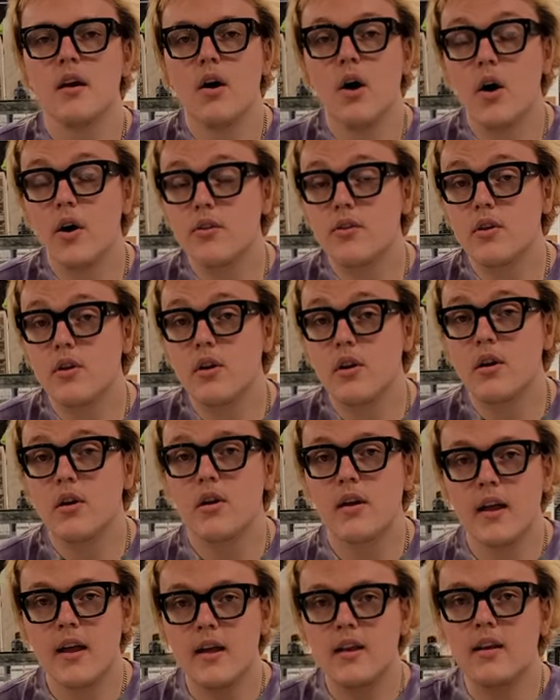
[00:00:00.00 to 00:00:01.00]
author
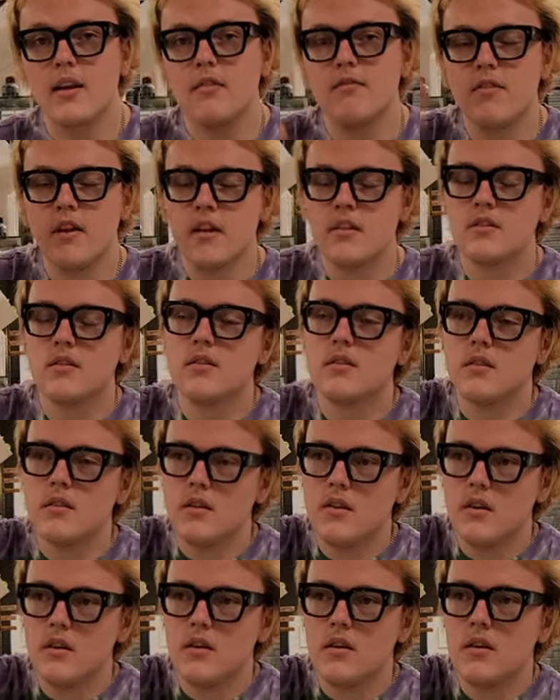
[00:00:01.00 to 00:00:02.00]
and advanced
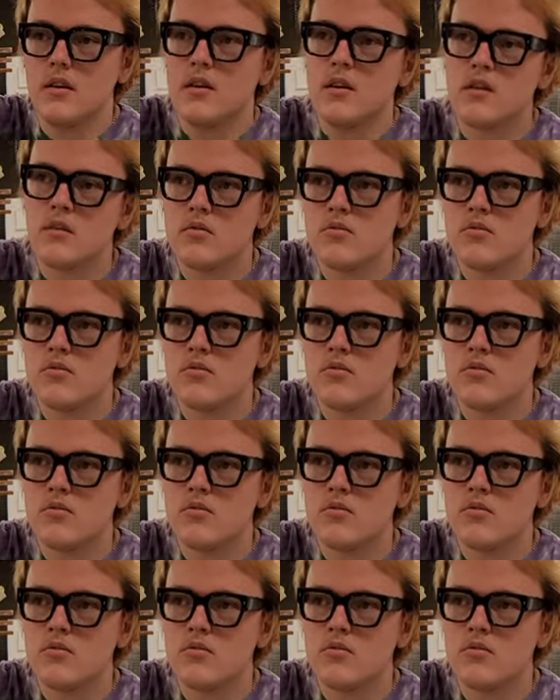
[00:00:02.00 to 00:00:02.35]
the